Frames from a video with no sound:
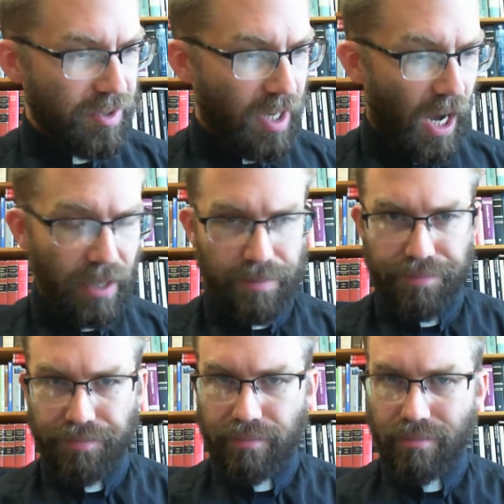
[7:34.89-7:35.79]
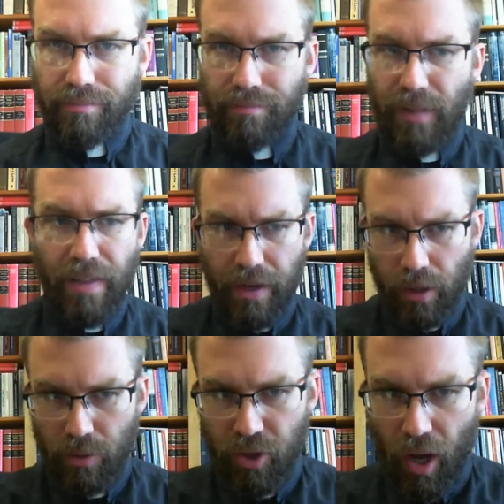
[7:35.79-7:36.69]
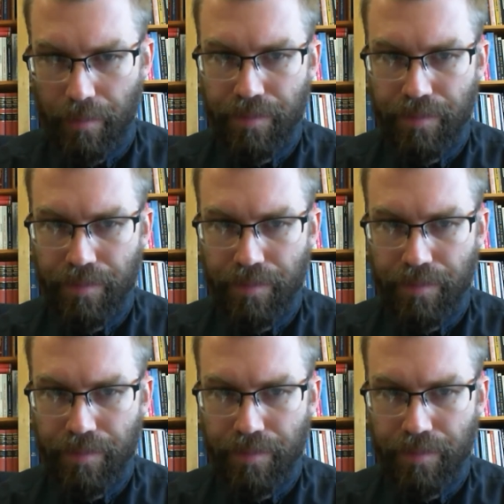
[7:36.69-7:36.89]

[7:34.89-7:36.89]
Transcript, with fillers: God. And then it goes on.